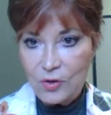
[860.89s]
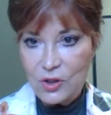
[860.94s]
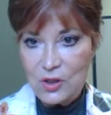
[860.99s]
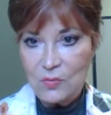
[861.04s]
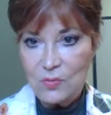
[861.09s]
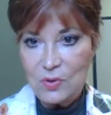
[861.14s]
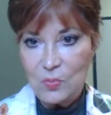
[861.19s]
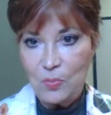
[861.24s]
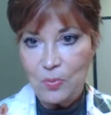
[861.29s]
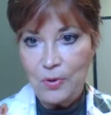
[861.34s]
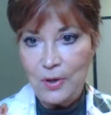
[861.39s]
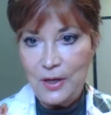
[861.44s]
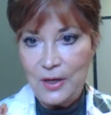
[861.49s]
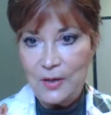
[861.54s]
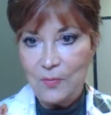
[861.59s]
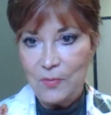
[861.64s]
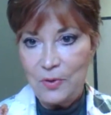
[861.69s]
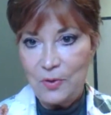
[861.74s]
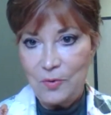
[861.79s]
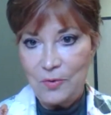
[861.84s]
she was
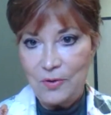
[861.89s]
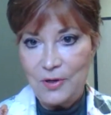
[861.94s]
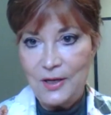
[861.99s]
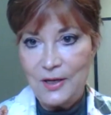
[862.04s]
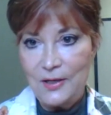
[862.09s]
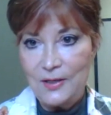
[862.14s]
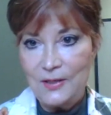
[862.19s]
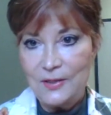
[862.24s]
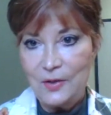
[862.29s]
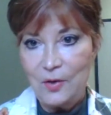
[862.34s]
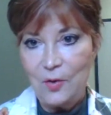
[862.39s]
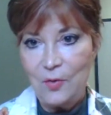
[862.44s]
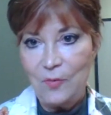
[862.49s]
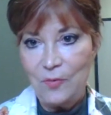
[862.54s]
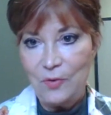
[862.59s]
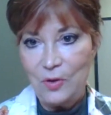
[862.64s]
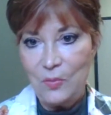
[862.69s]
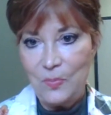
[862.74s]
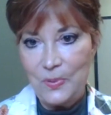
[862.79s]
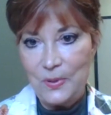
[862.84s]
praying with her hand
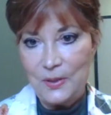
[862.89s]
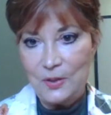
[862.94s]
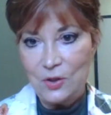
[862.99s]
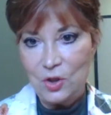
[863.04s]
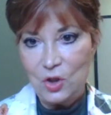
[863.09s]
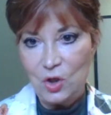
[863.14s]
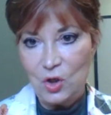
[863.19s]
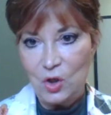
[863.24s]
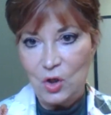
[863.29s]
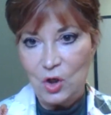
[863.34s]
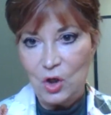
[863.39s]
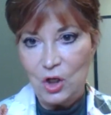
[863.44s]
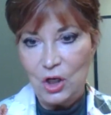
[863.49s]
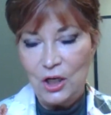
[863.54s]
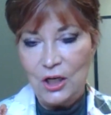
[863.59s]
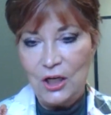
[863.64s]
over the picture.